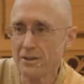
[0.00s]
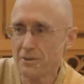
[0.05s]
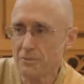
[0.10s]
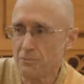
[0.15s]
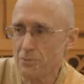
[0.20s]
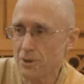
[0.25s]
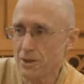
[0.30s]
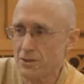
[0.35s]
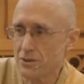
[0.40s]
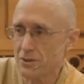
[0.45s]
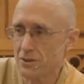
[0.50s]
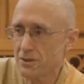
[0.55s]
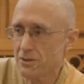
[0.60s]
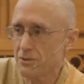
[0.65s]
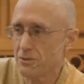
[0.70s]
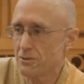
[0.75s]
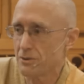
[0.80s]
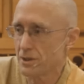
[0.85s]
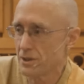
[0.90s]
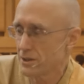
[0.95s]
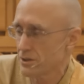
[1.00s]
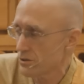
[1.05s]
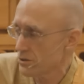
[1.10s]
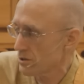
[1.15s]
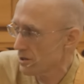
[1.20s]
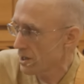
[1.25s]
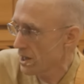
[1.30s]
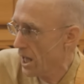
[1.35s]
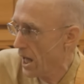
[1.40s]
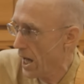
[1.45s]
president who in his
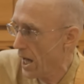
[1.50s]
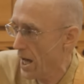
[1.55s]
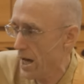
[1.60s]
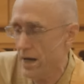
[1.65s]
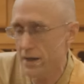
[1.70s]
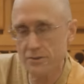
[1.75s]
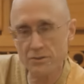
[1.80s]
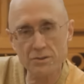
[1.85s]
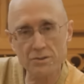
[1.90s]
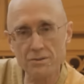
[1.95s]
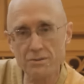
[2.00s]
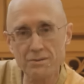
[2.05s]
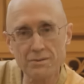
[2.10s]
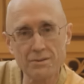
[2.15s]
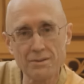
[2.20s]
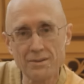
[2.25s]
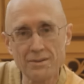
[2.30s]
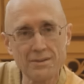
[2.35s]
last